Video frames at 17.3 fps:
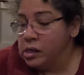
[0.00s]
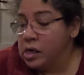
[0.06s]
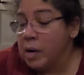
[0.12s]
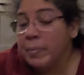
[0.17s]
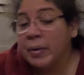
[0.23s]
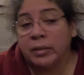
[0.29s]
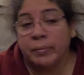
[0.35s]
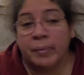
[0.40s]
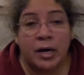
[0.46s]

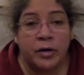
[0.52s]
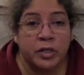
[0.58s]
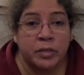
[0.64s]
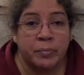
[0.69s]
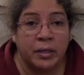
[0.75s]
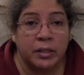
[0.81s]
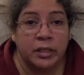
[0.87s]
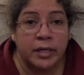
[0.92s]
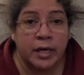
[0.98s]
But the battery's
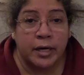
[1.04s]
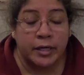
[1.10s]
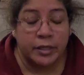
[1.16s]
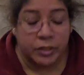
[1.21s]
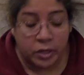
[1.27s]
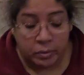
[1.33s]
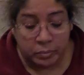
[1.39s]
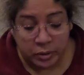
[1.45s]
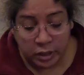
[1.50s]
about to die,
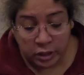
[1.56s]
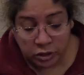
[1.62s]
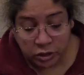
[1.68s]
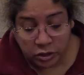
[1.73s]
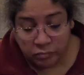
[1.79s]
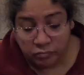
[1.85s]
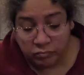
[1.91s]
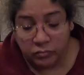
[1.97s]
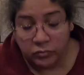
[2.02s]
so I'm gonna
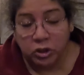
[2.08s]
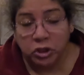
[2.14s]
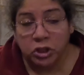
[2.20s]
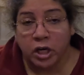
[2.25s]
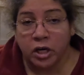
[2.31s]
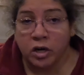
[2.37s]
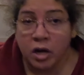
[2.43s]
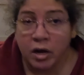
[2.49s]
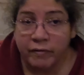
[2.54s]

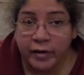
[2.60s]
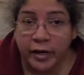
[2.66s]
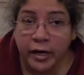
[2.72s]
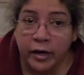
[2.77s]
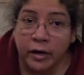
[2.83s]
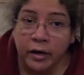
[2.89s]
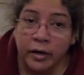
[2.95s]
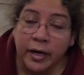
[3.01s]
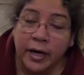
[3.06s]
shut it off
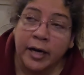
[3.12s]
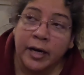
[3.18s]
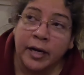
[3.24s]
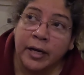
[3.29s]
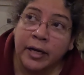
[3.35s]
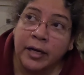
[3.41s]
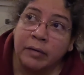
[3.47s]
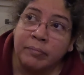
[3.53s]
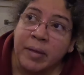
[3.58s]
here
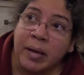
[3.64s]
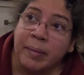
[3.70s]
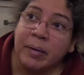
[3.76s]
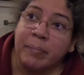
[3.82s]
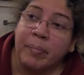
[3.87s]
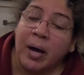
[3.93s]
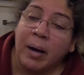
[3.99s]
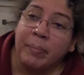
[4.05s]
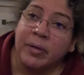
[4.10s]
and maybe
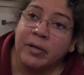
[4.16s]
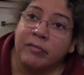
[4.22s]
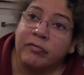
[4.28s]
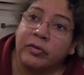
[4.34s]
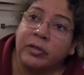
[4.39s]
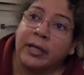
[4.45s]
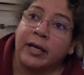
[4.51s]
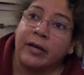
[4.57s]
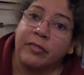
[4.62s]
pop in for
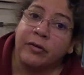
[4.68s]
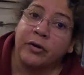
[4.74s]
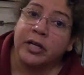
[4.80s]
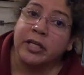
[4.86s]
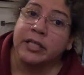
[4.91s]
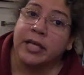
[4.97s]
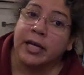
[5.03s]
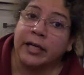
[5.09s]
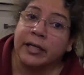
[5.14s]
like a
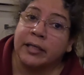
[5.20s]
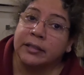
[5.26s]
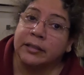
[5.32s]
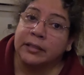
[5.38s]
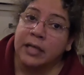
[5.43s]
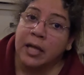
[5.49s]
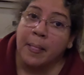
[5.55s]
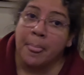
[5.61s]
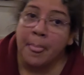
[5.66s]
30-second
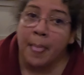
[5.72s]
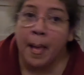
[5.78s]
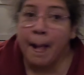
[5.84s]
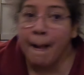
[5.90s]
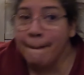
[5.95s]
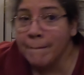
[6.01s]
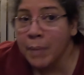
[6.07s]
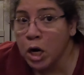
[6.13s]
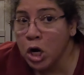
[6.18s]

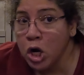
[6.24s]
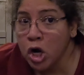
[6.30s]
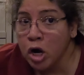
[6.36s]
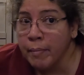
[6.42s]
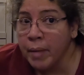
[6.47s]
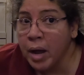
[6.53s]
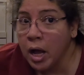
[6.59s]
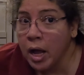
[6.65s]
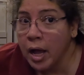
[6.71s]

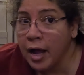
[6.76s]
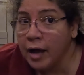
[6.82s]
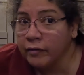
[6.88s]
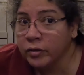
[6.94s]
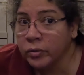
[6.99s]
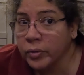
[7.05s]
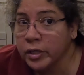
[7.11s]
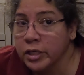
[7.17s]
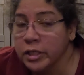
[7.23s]
blurb
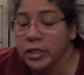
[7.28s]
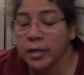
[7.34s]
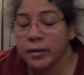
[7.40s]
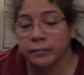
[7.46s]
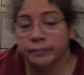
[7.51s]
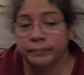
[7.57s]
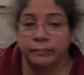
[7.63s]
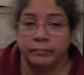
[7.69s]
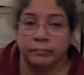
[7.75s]
afterwards.
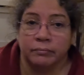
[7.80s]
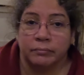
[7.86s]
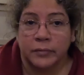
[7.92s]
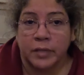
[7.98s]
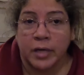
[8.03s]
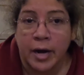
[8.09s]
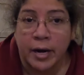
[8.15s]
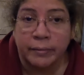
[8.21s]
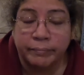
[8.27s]

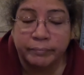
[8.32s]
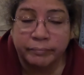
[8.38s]
Alright.